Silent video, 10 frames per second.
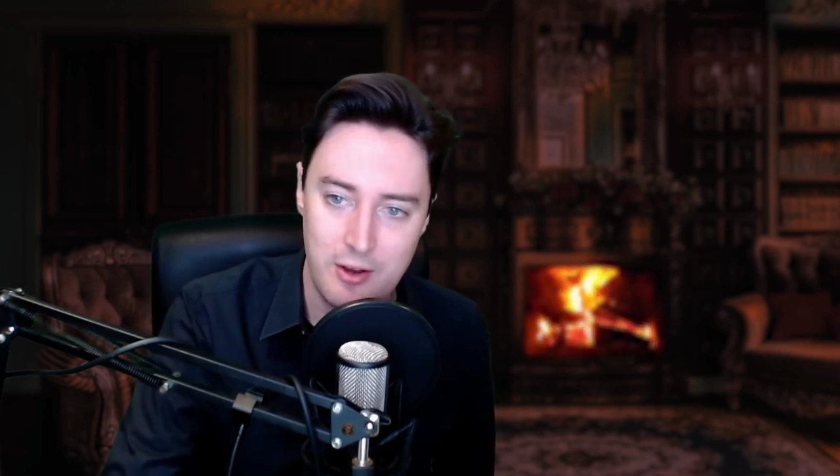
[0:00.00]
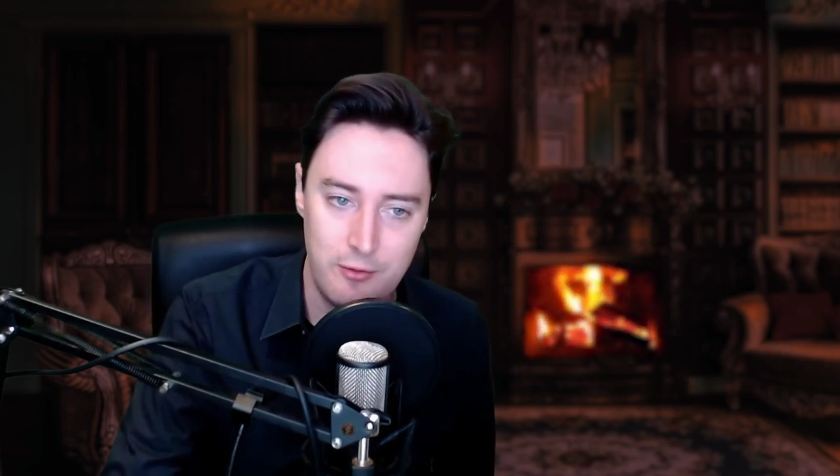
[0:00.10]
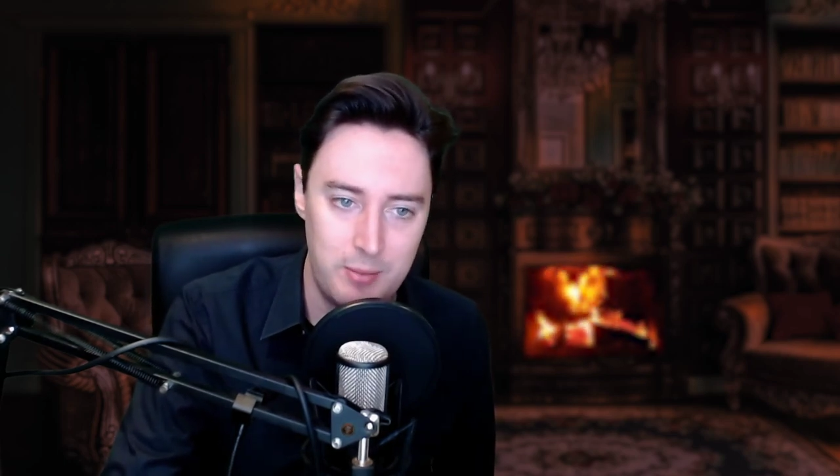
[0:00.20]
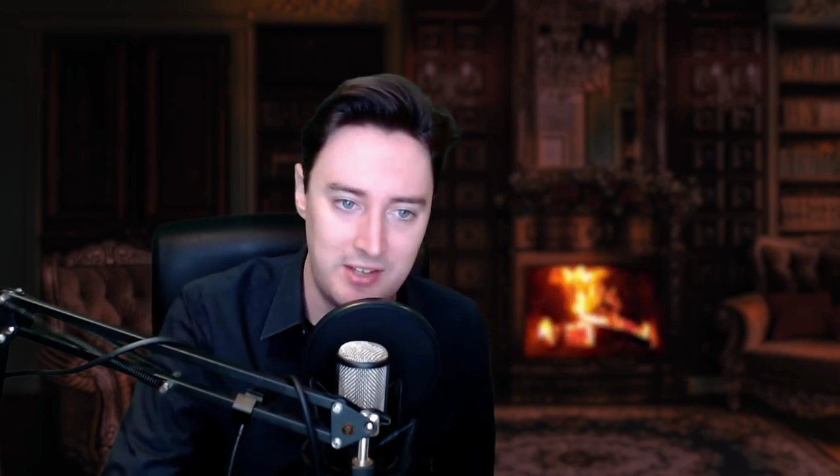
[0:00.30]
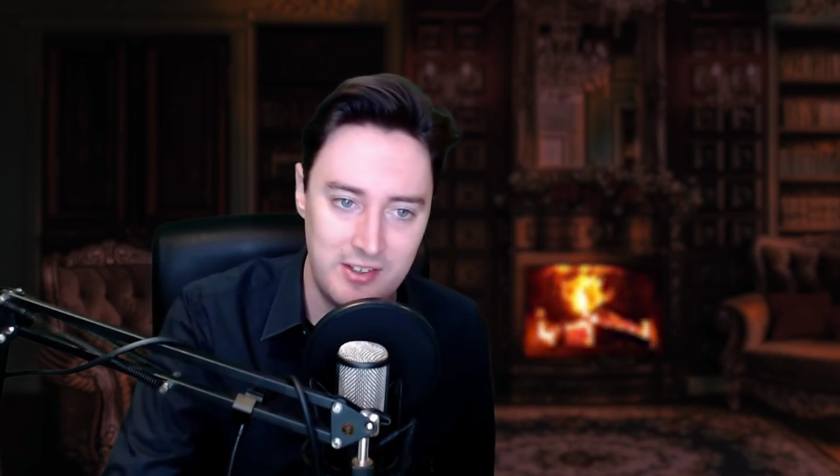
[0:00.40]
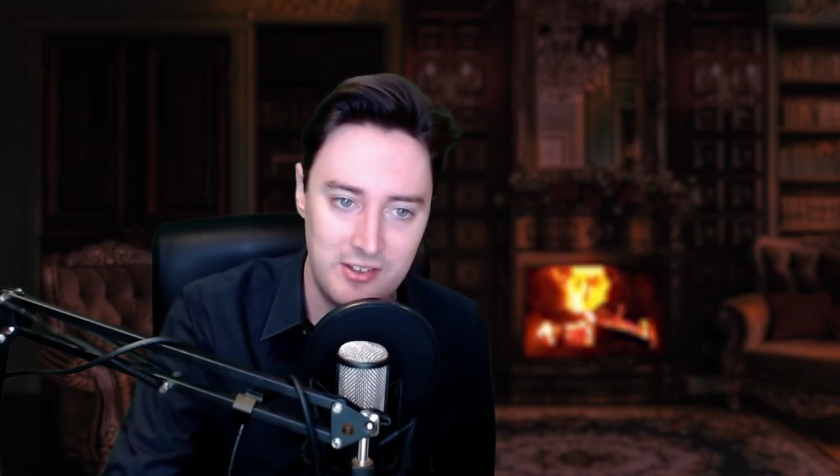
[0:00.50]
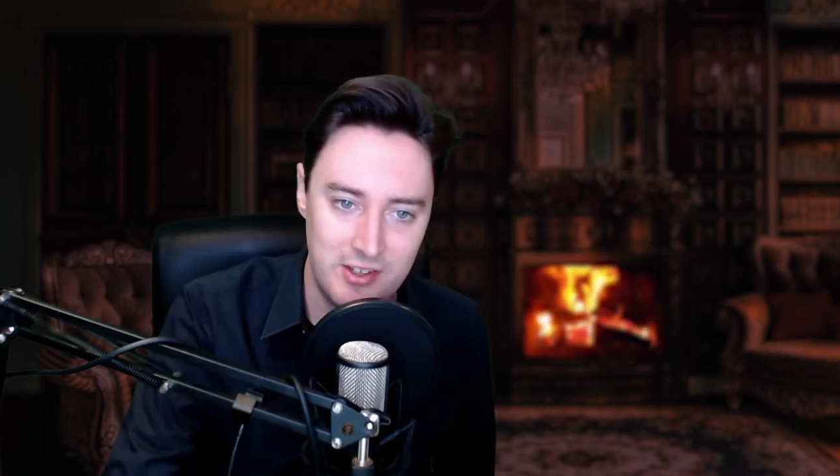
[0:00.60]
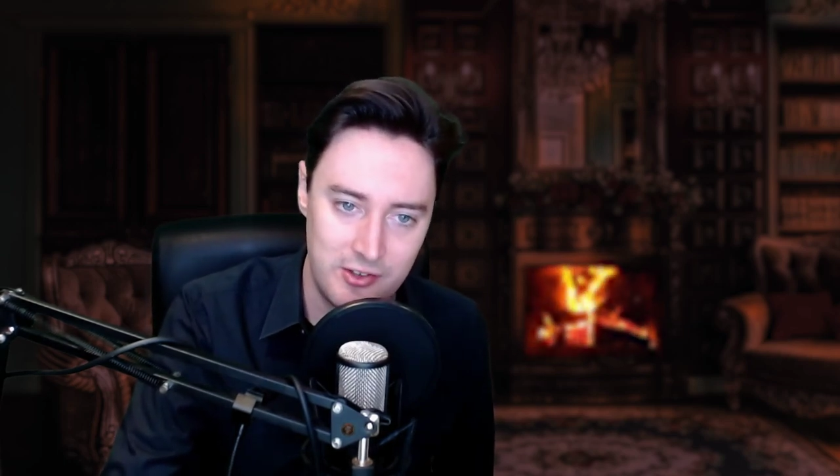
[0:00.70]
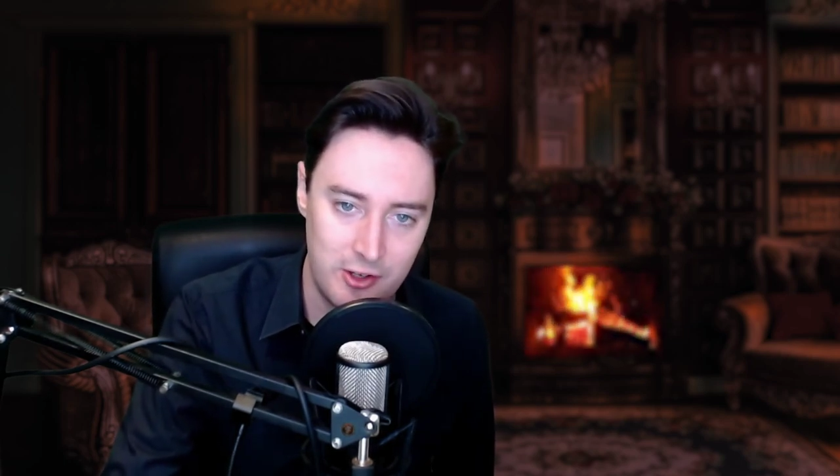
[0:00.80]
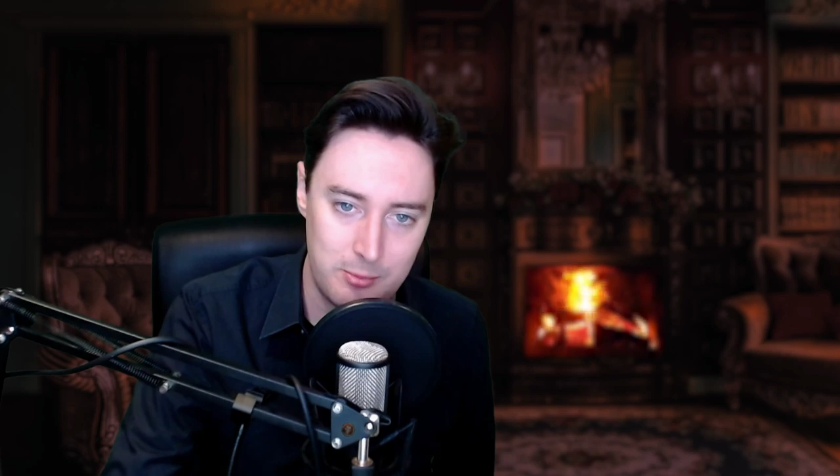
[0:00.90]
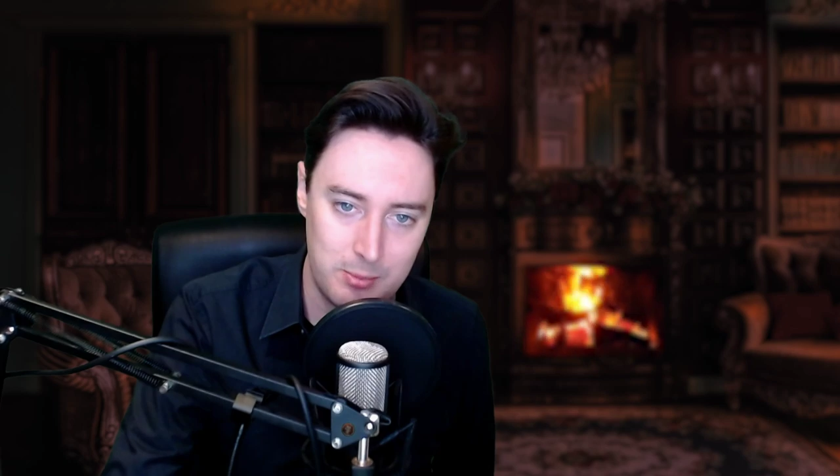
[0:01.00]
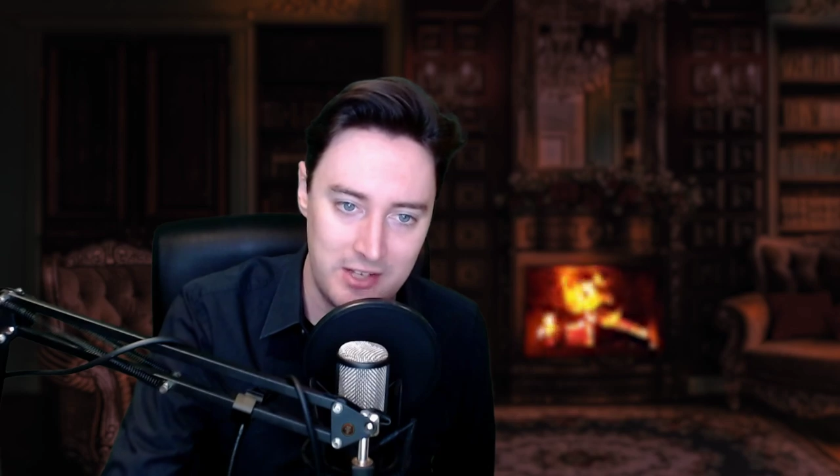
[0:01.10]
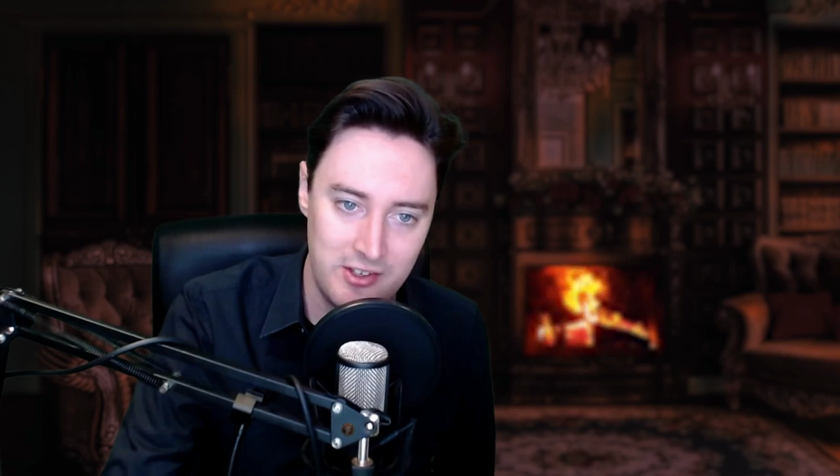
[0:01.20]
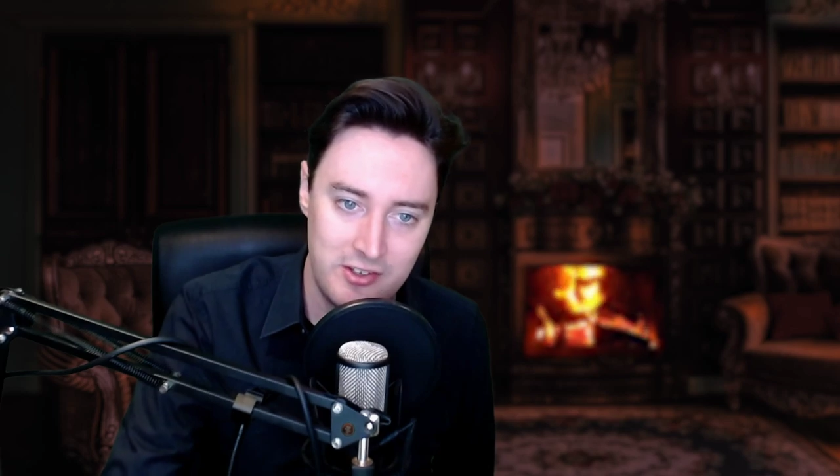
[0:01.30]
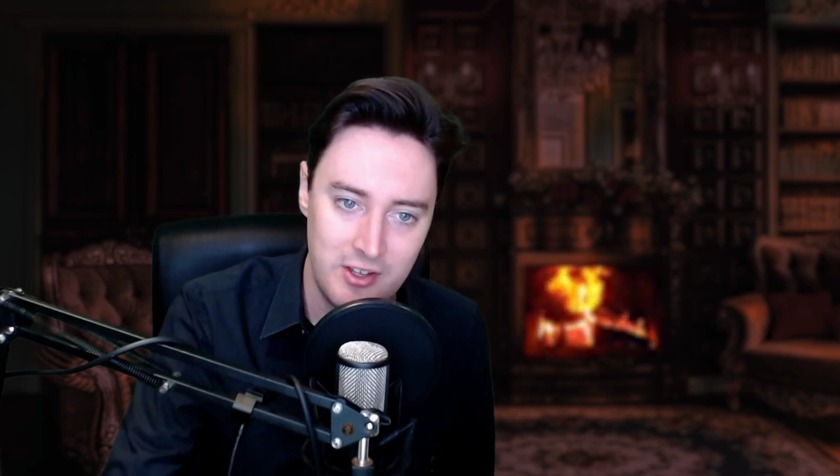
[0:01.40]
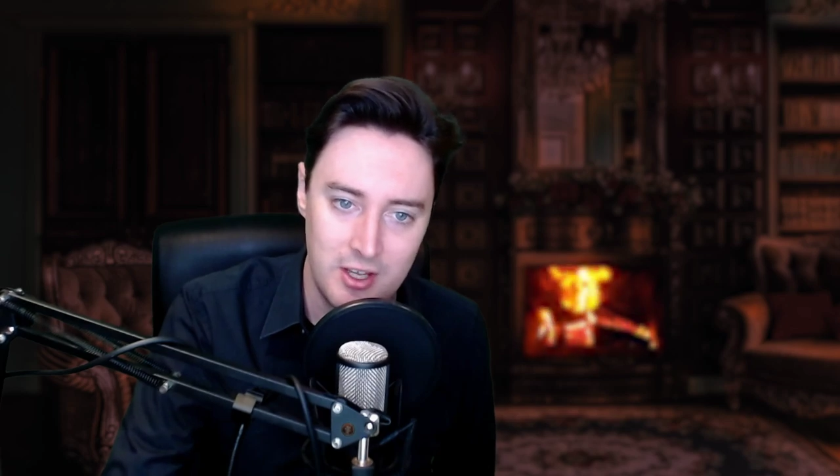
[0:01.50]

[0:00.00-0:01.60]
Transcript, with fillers: of meetings in such places,